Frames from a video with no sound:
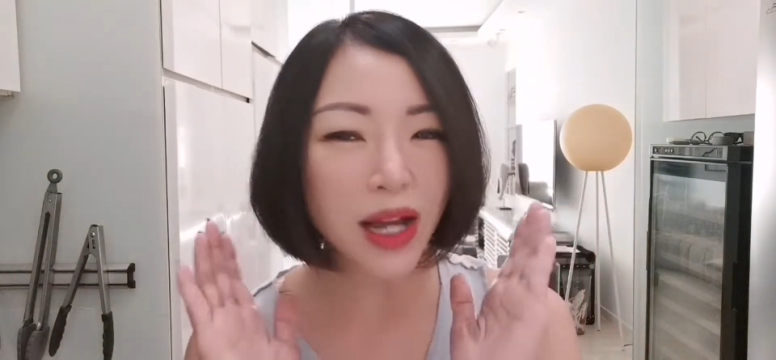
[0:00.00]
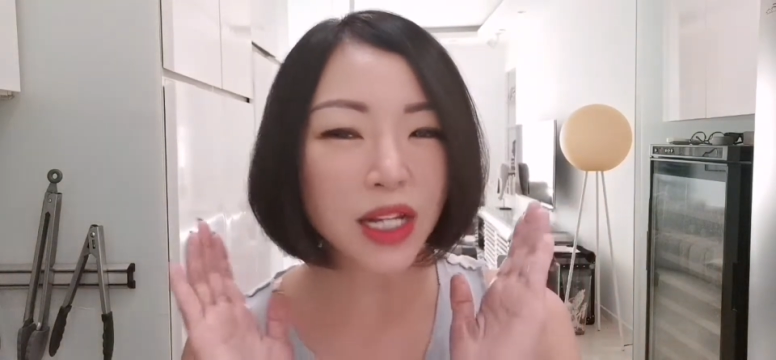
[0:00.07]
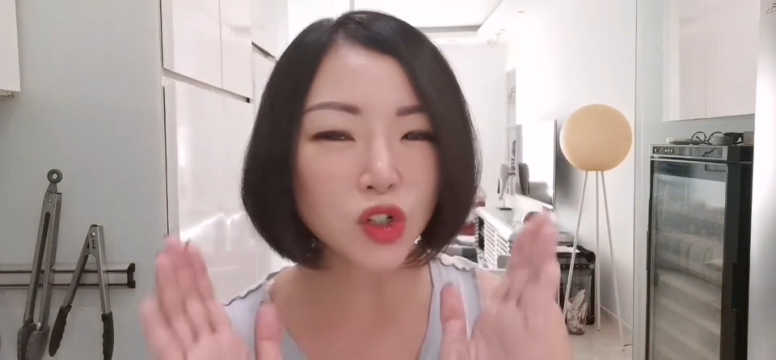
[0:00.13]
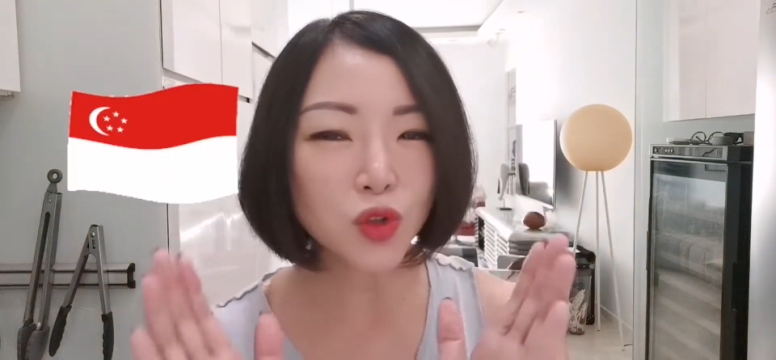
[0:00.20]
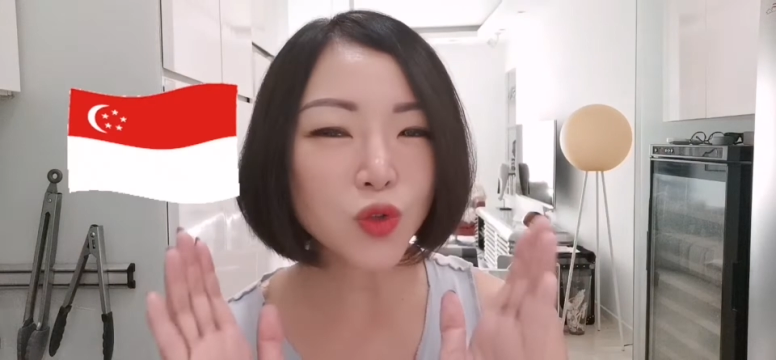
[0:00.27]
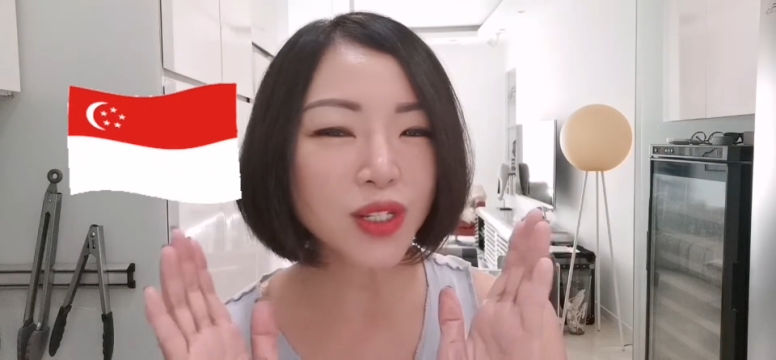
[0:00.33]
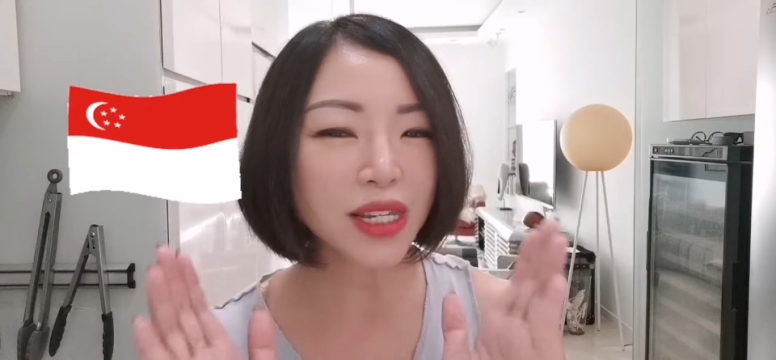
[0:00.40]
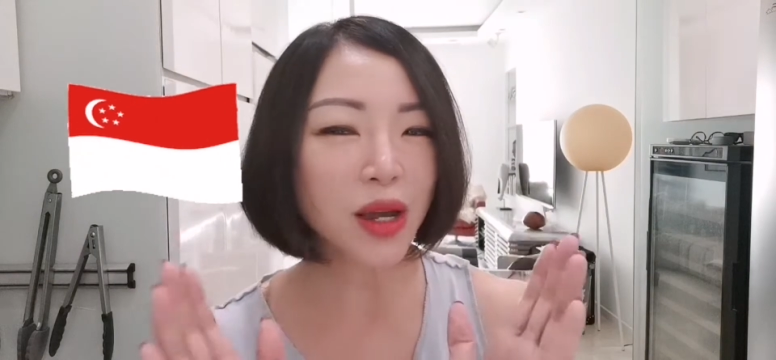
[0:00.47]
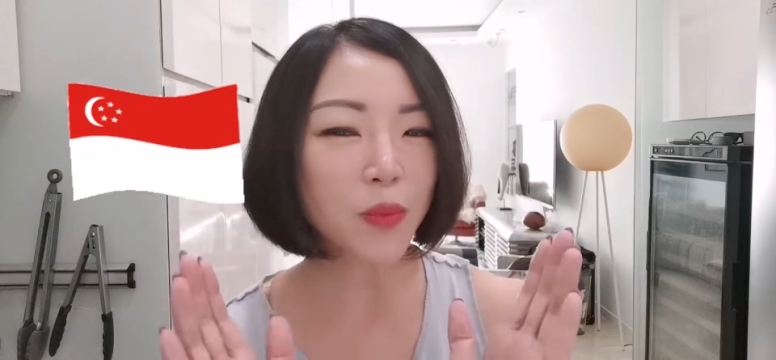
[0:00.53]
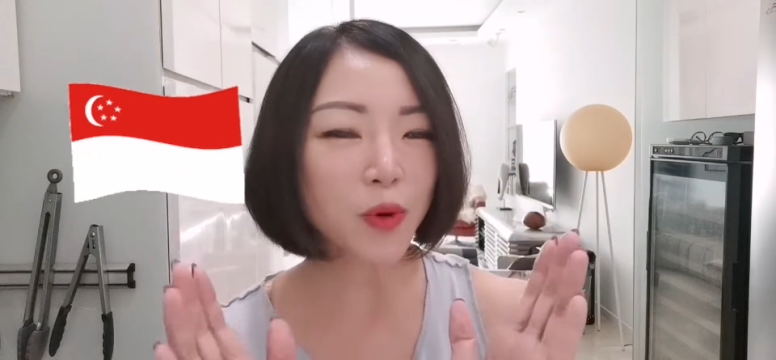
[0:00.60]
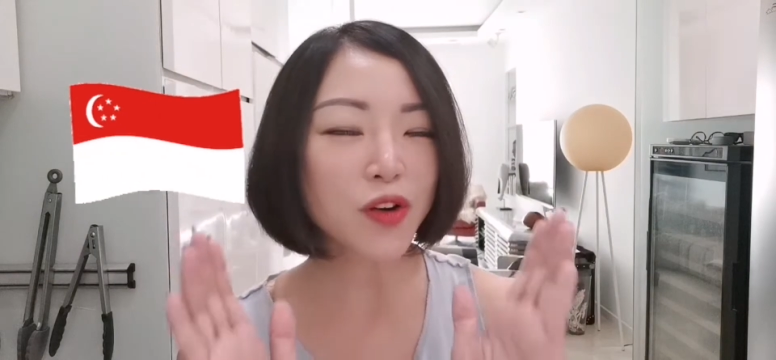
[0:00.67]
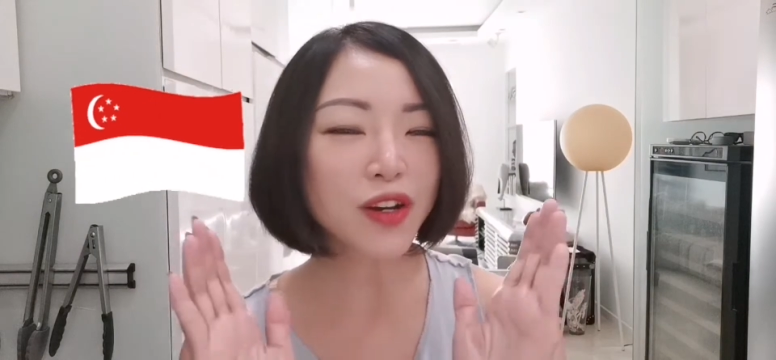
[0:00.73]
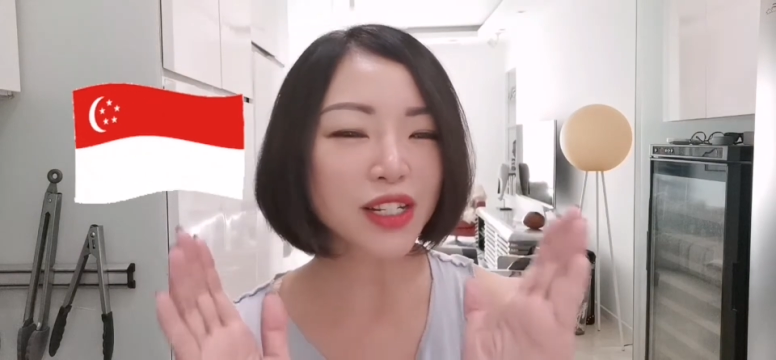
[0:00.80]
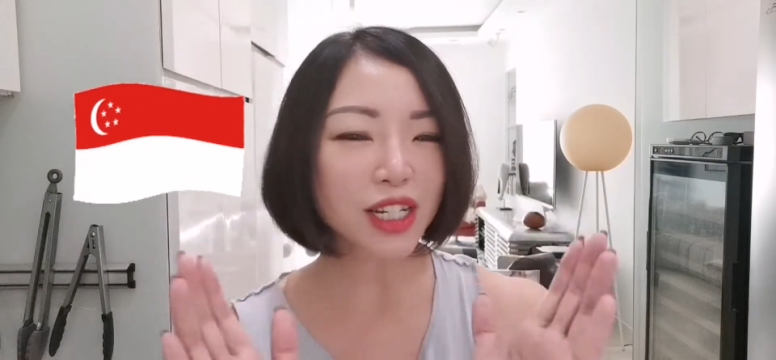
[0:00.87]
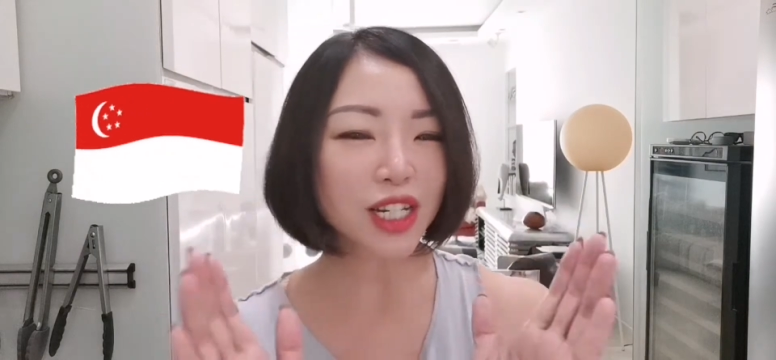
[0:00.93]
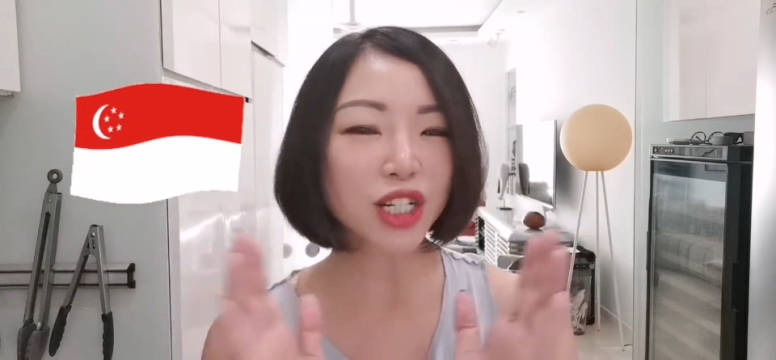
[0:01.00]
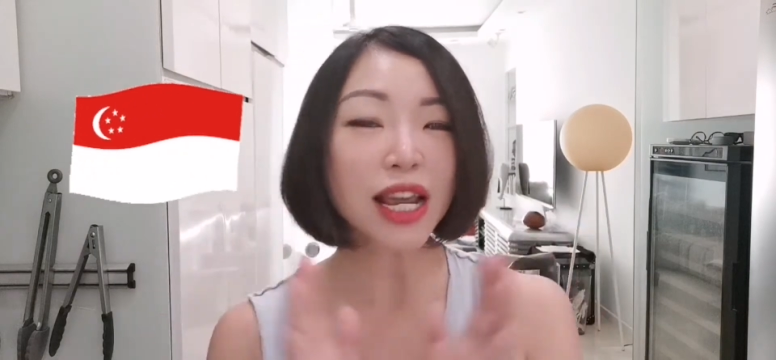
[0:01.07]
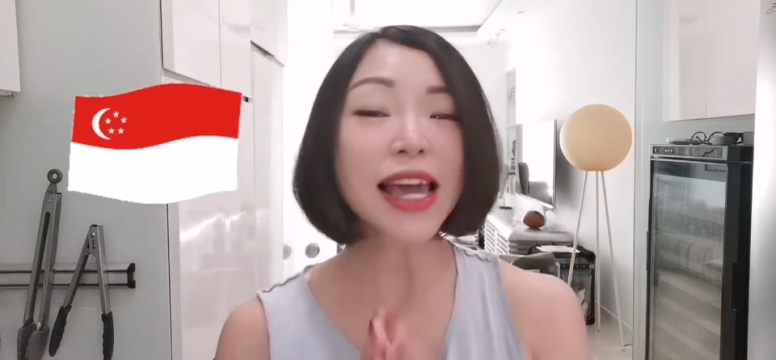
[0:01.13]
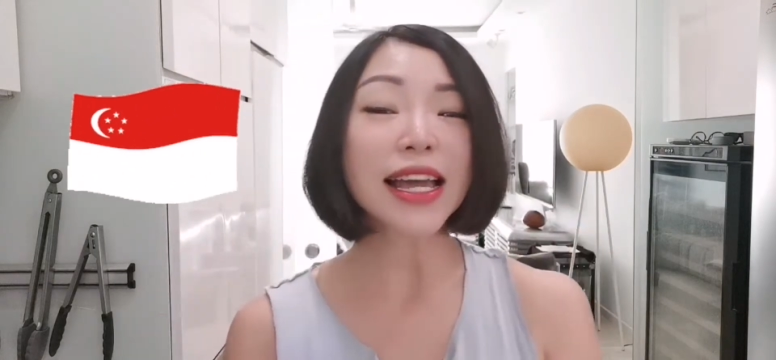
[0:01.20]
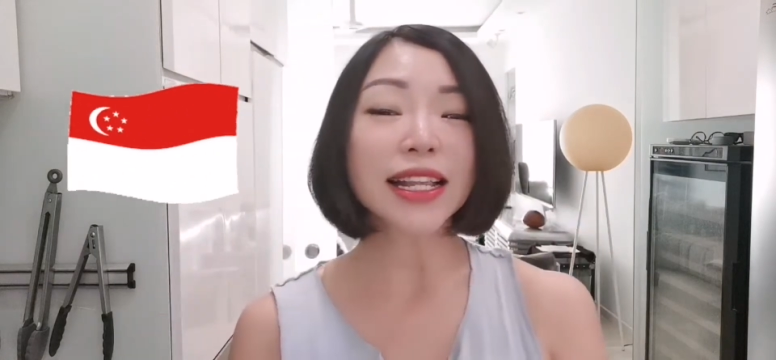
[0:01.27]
true Singaporean dish